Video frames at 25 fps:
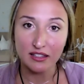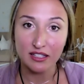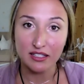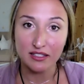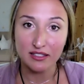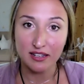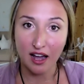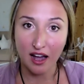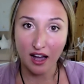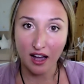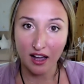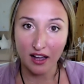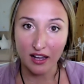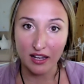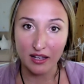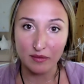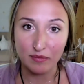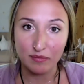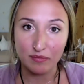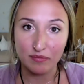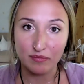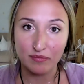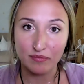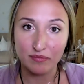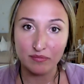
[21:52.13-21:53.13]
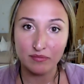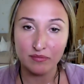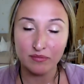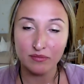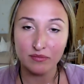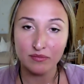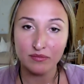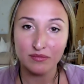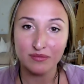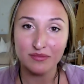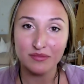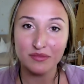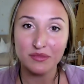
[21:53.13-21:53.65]
the time
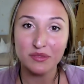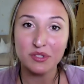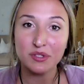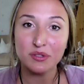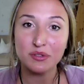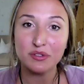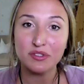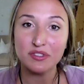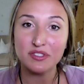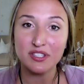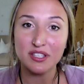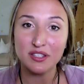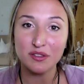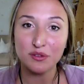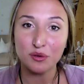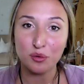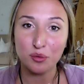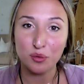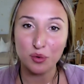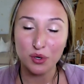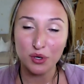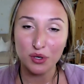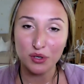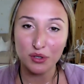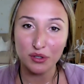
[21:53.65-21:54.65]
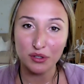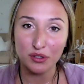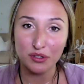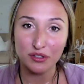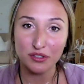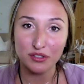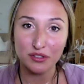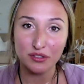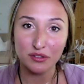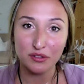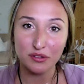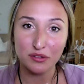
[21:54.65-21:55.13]
to see the world